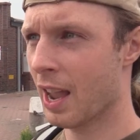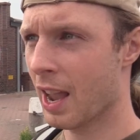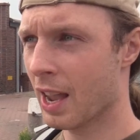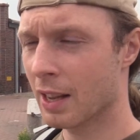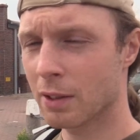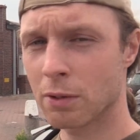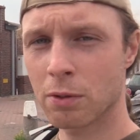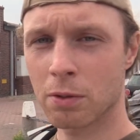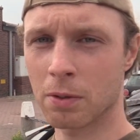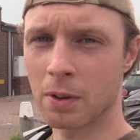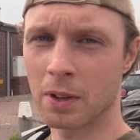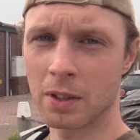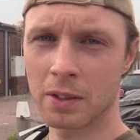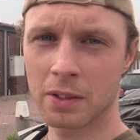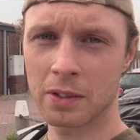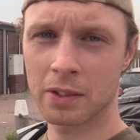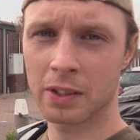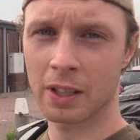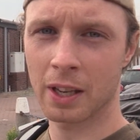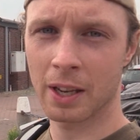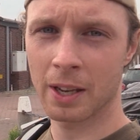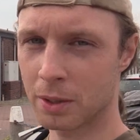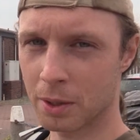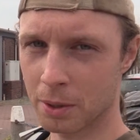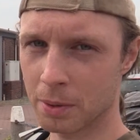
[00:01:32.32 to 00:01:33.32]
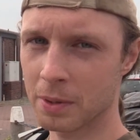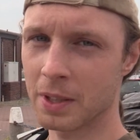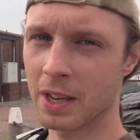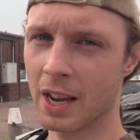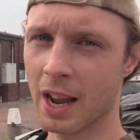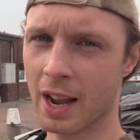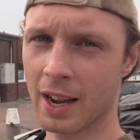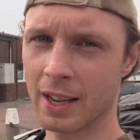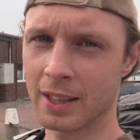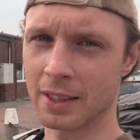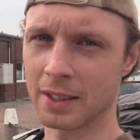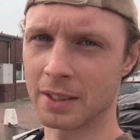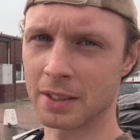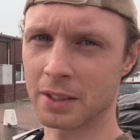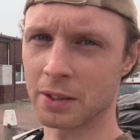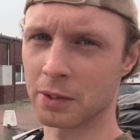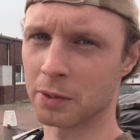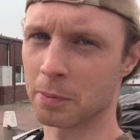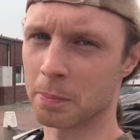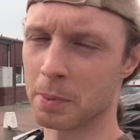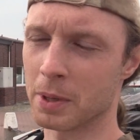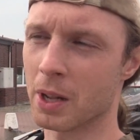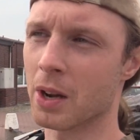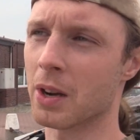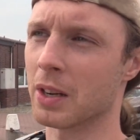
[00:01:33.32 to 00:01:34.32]
entrance to the island
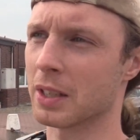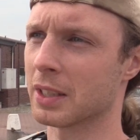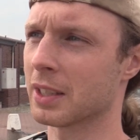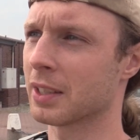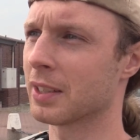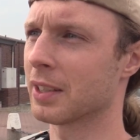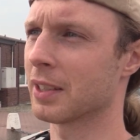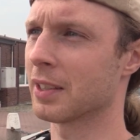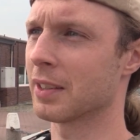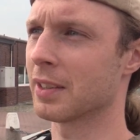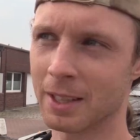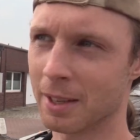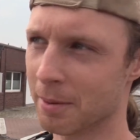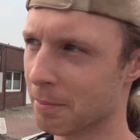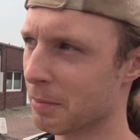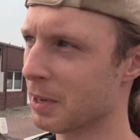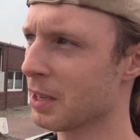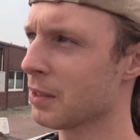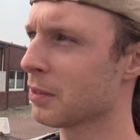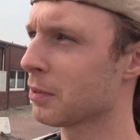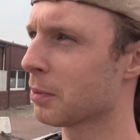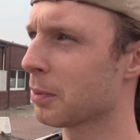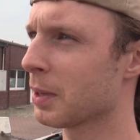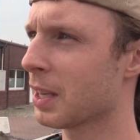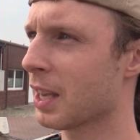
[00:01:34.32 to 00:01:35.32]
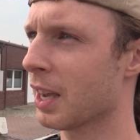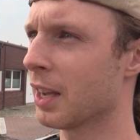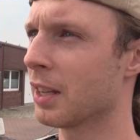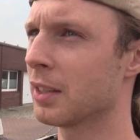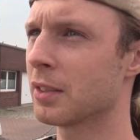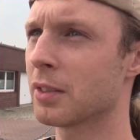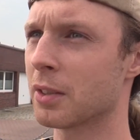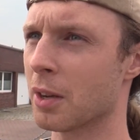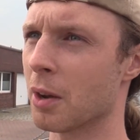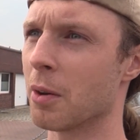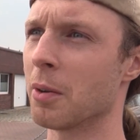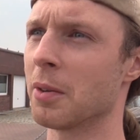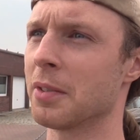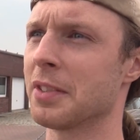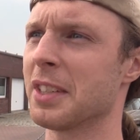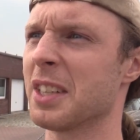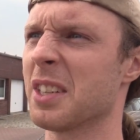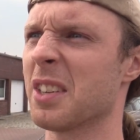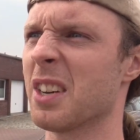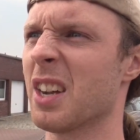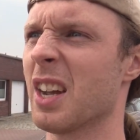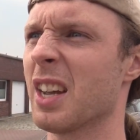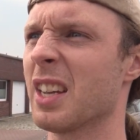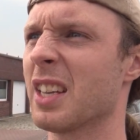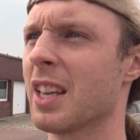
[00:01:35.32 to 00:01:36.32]
is blocked. It means we can't go
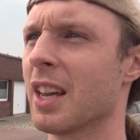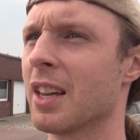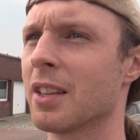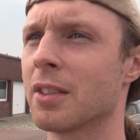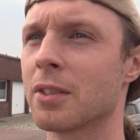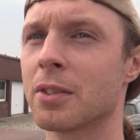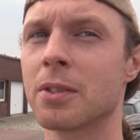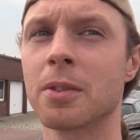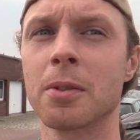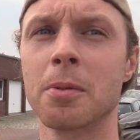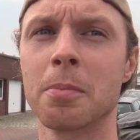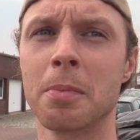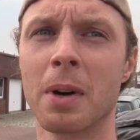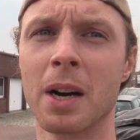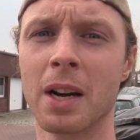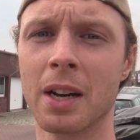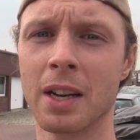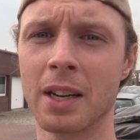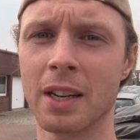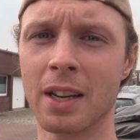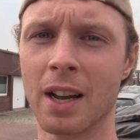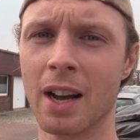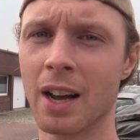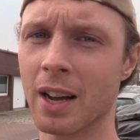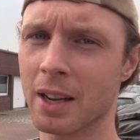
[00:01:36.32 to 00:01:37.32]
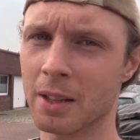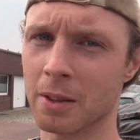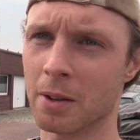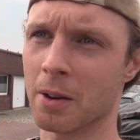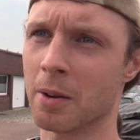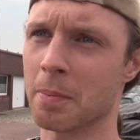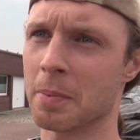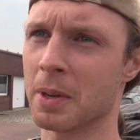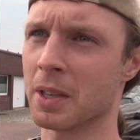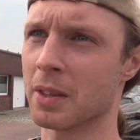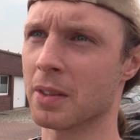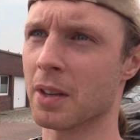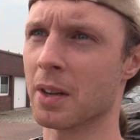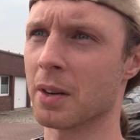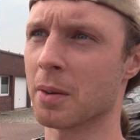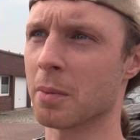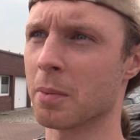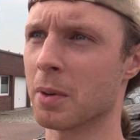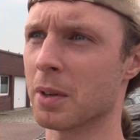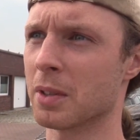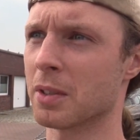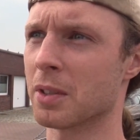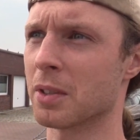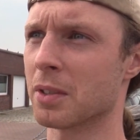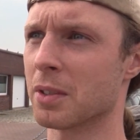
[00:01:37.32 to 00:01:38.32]
there. I can't do my isle hopping that I
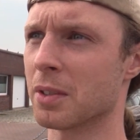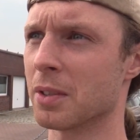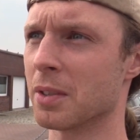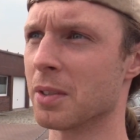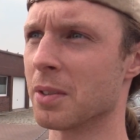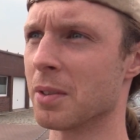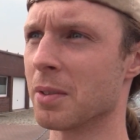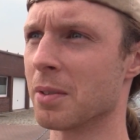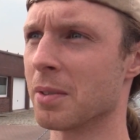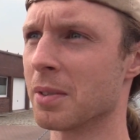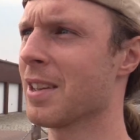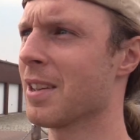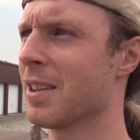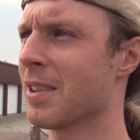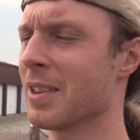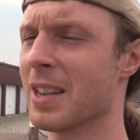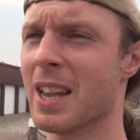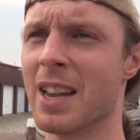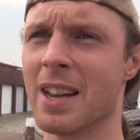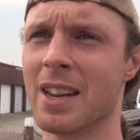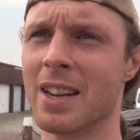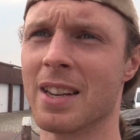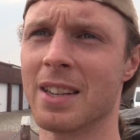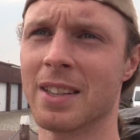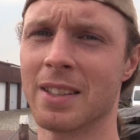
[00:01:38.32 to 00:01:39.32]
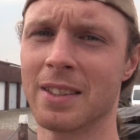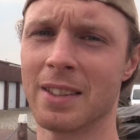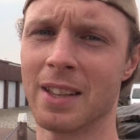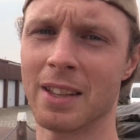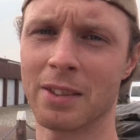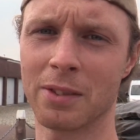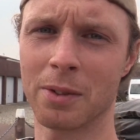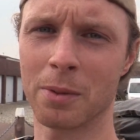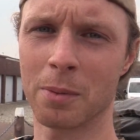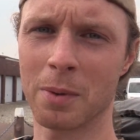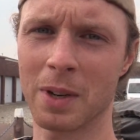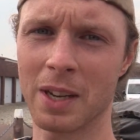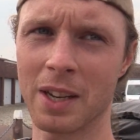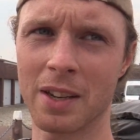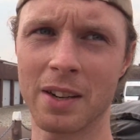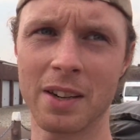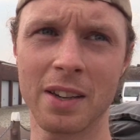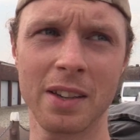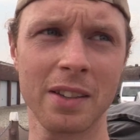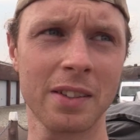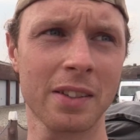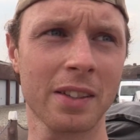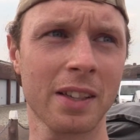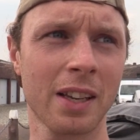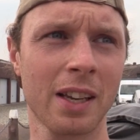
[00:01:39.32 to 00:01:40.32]
wanted to do. Okay, that's the way it
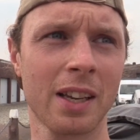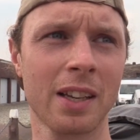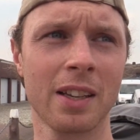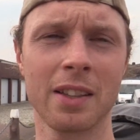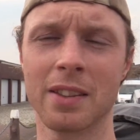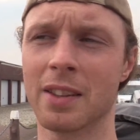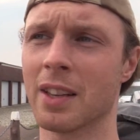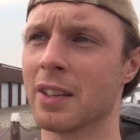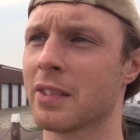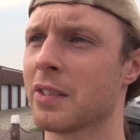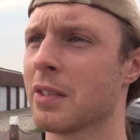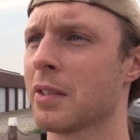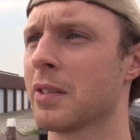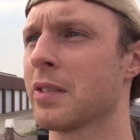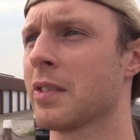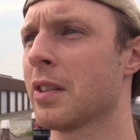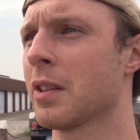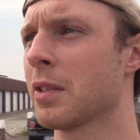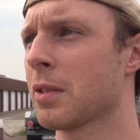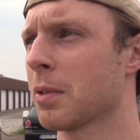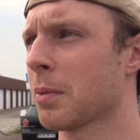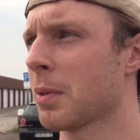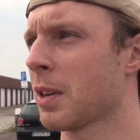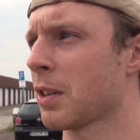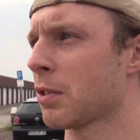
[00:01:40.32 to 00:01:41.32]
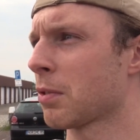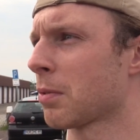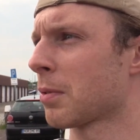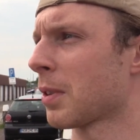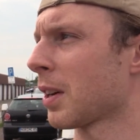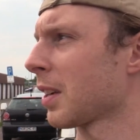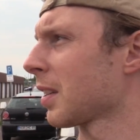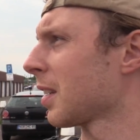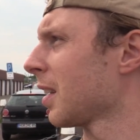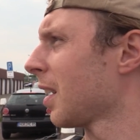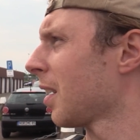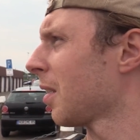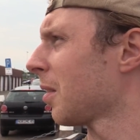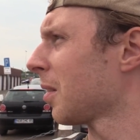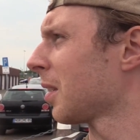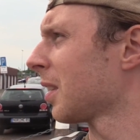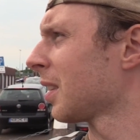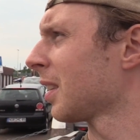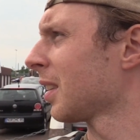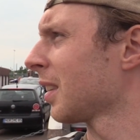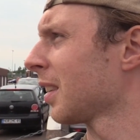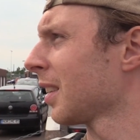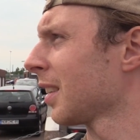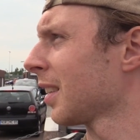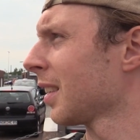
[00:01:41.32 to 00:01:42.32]
is. That's the situation right now.
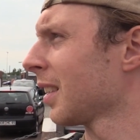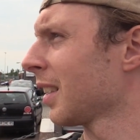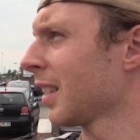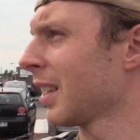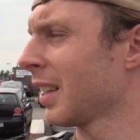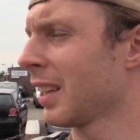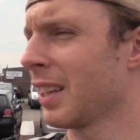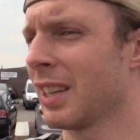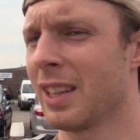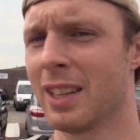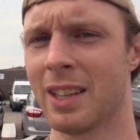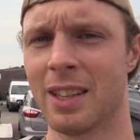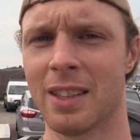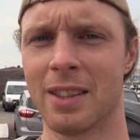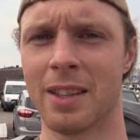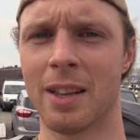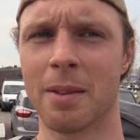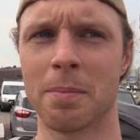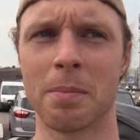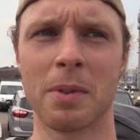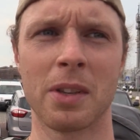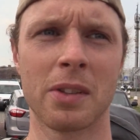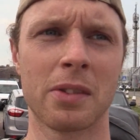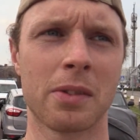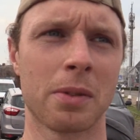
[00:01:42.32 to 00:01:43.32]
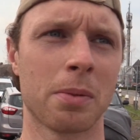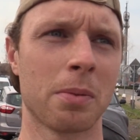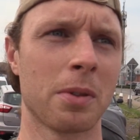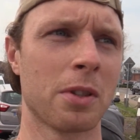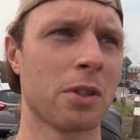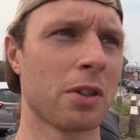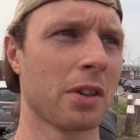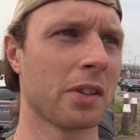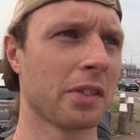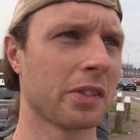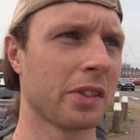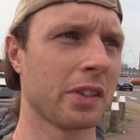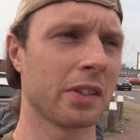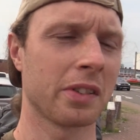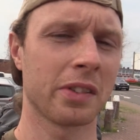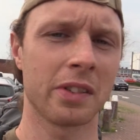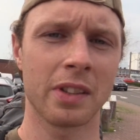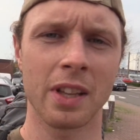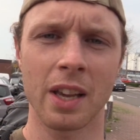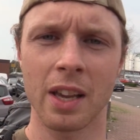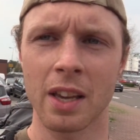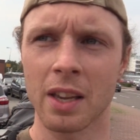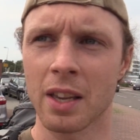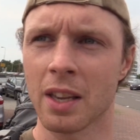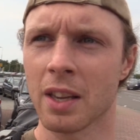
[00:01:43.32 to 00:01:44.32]
Yep. That means we just
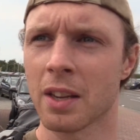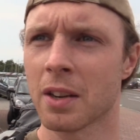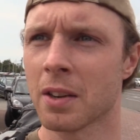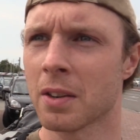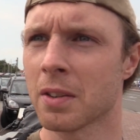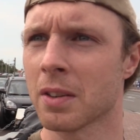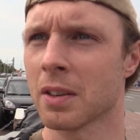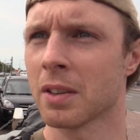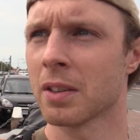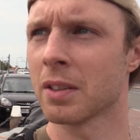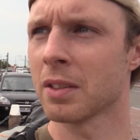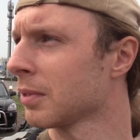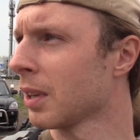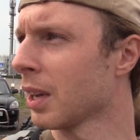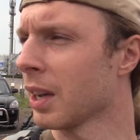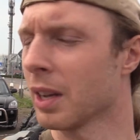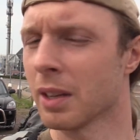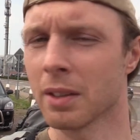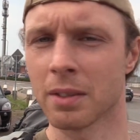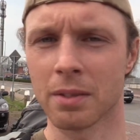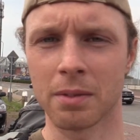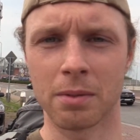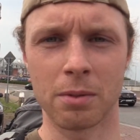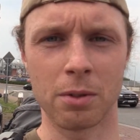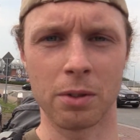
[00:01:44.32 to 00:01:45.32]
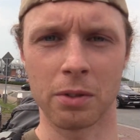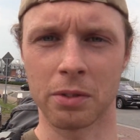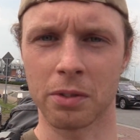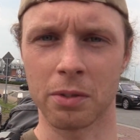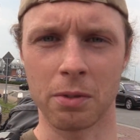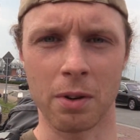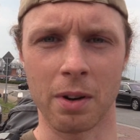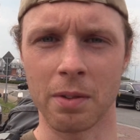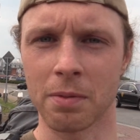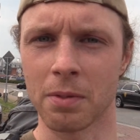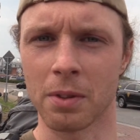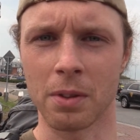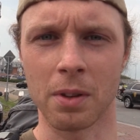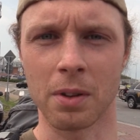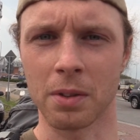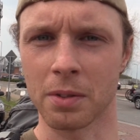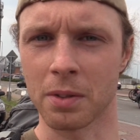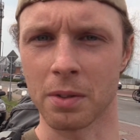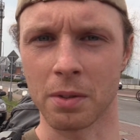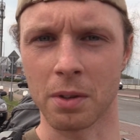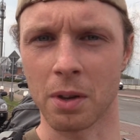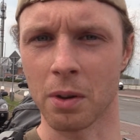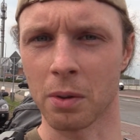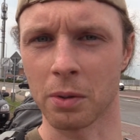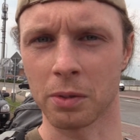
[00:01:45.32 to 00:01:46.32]
stay here and just drive along
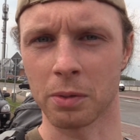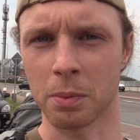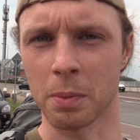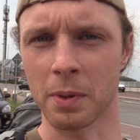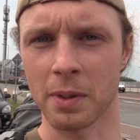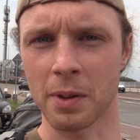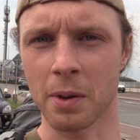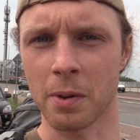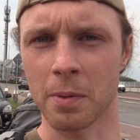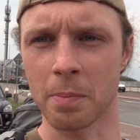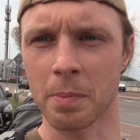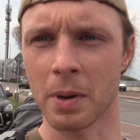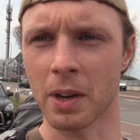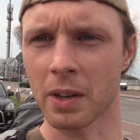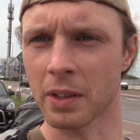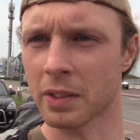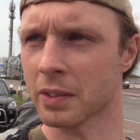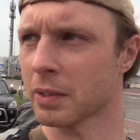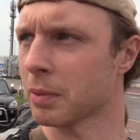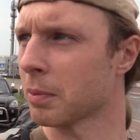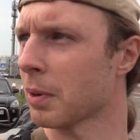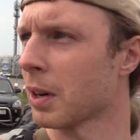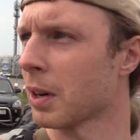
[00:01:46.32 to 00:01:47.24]
the coast with our bikes,